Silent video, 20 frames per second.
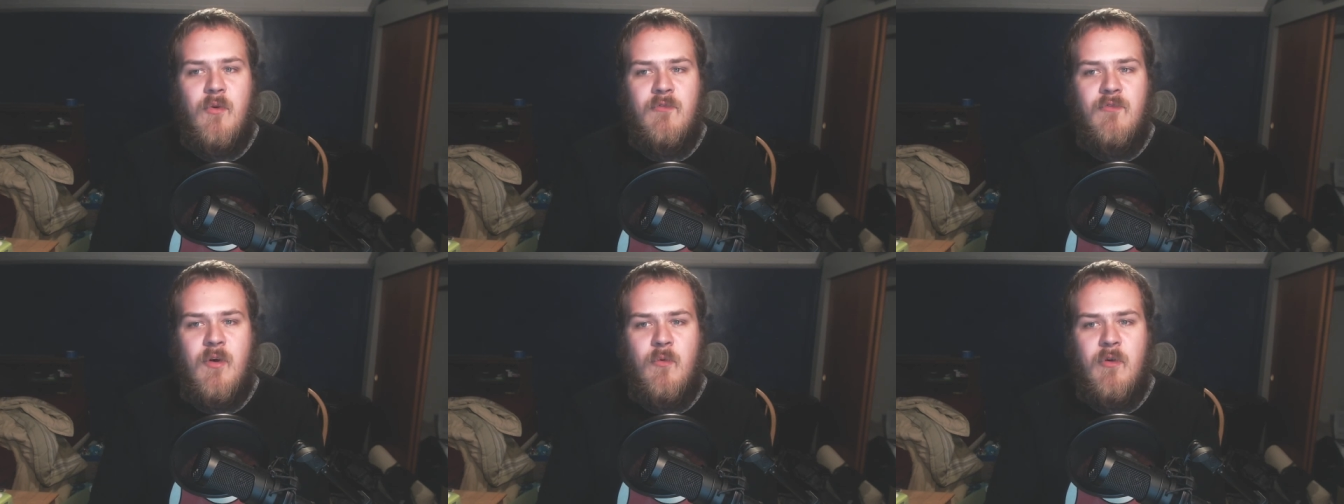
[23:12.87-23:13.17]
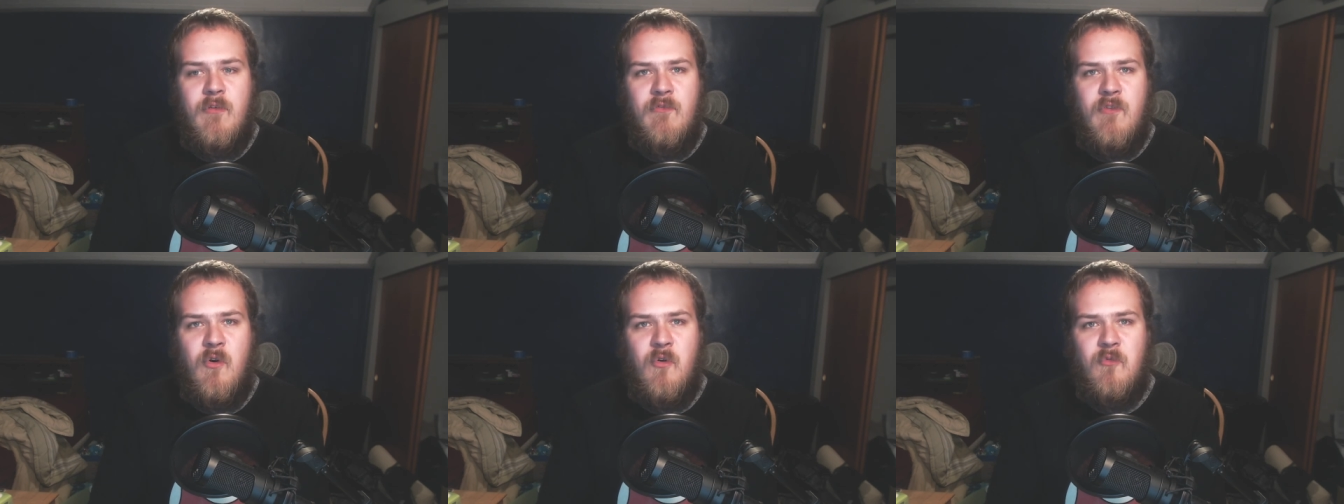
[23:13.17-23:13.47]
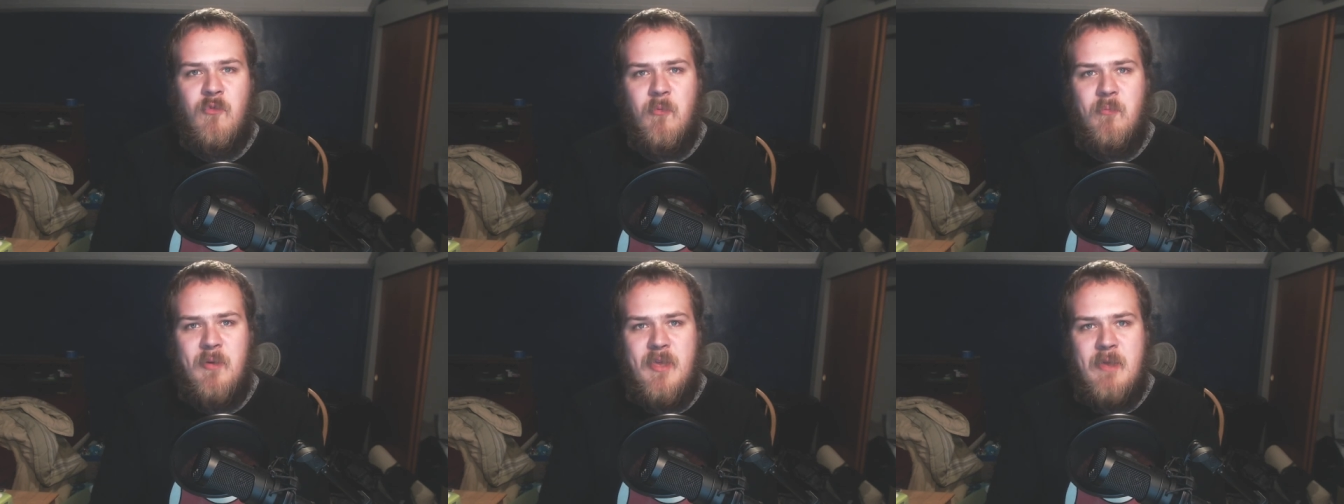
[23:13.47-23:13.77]
that we vote
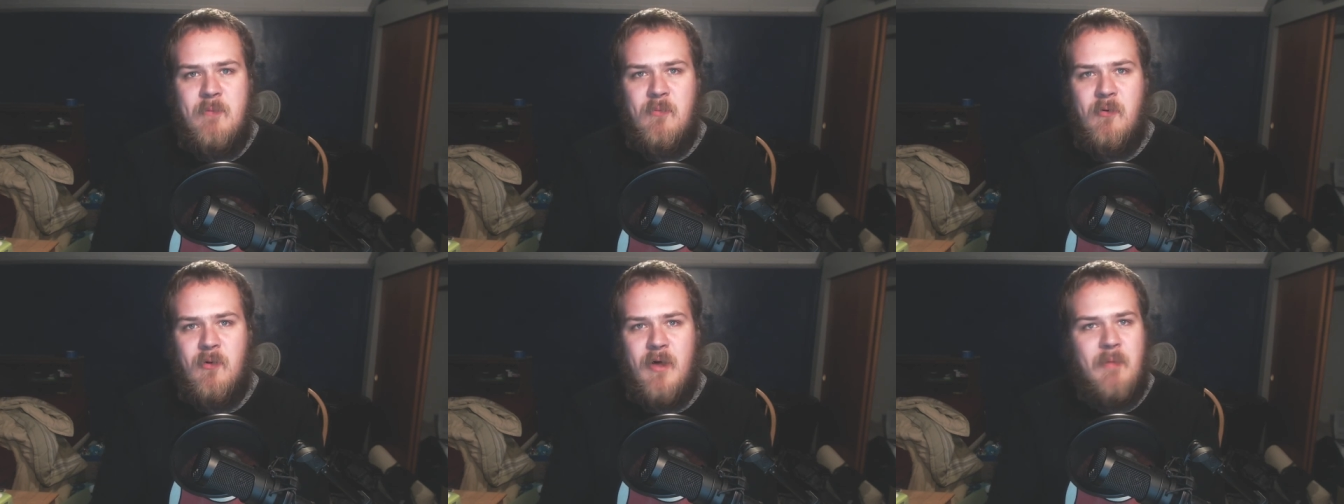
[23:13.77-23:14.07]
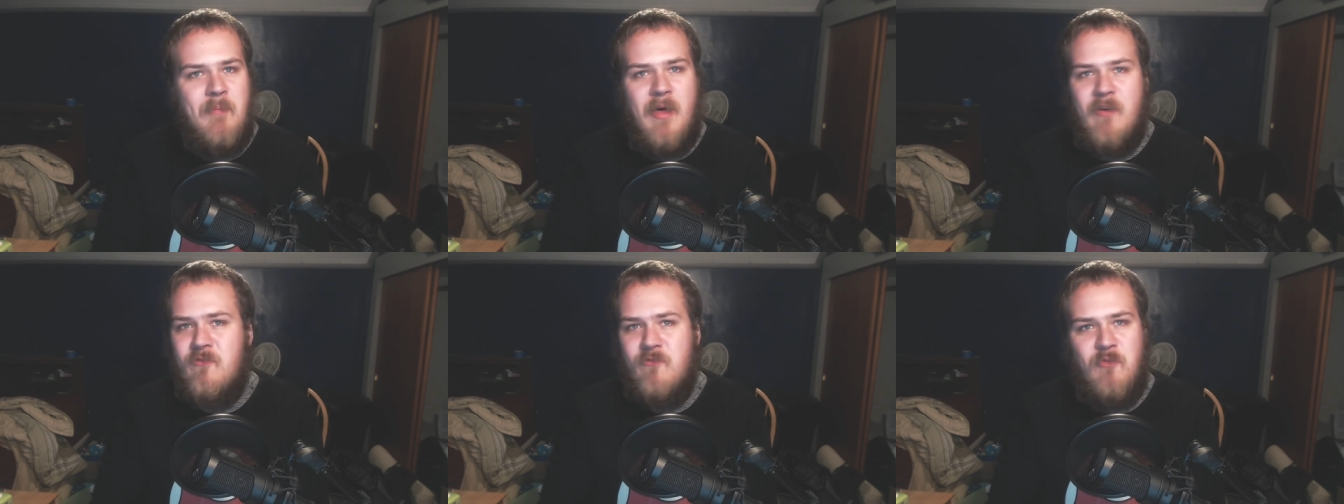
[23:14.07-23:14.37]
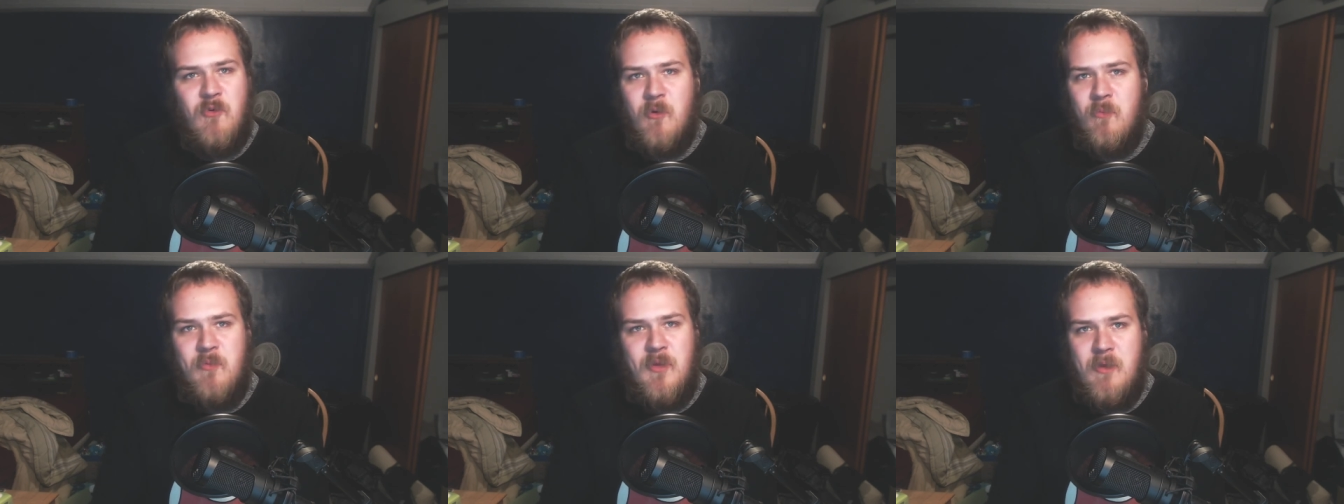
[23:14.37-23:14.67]
for people. I'm not
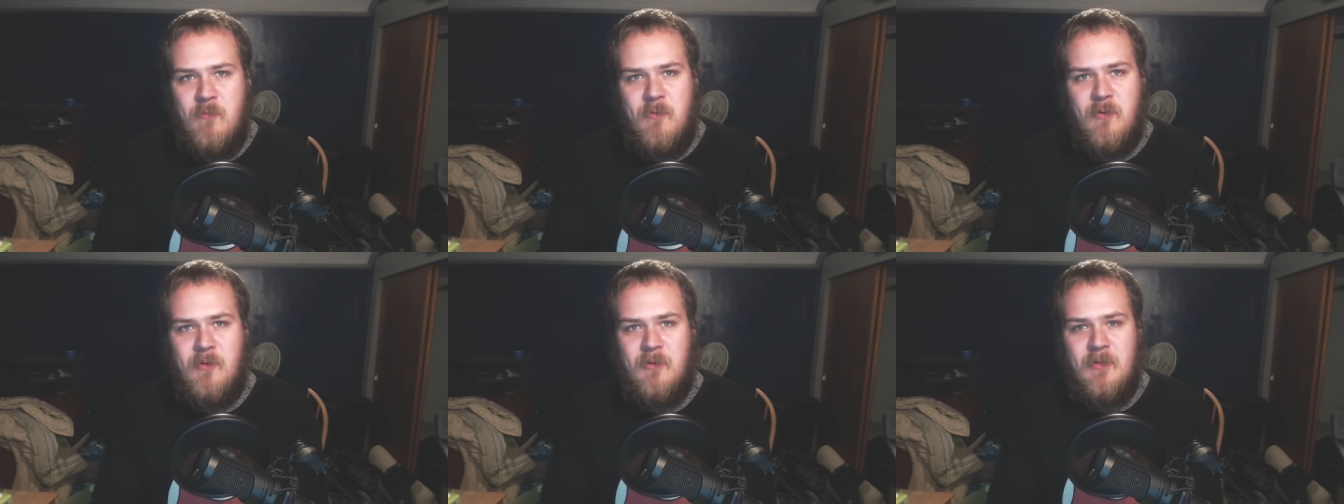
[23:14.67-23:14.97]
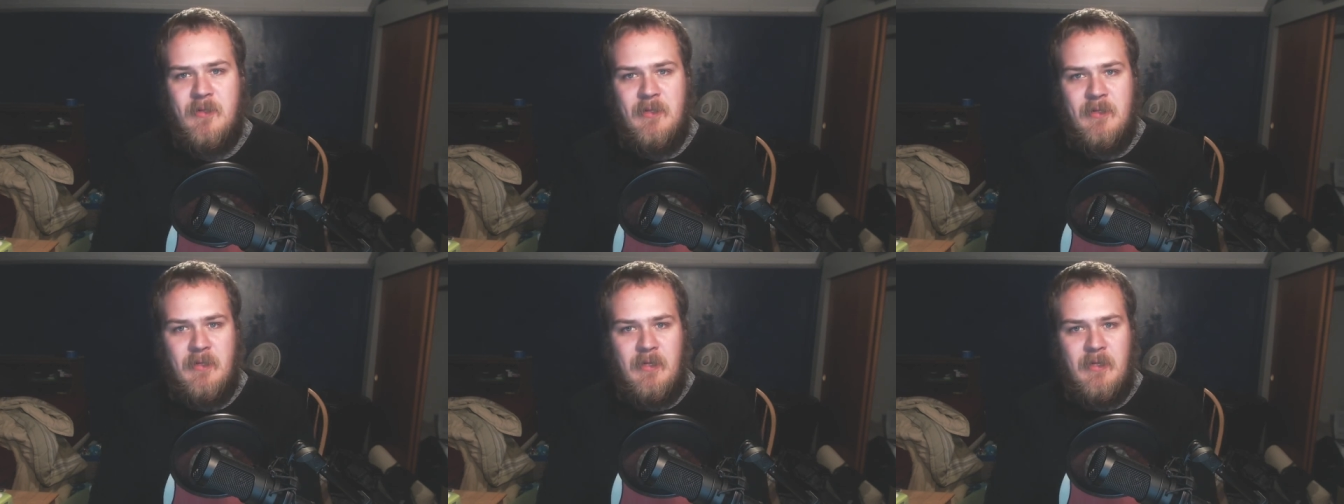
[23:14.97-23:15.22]
for people.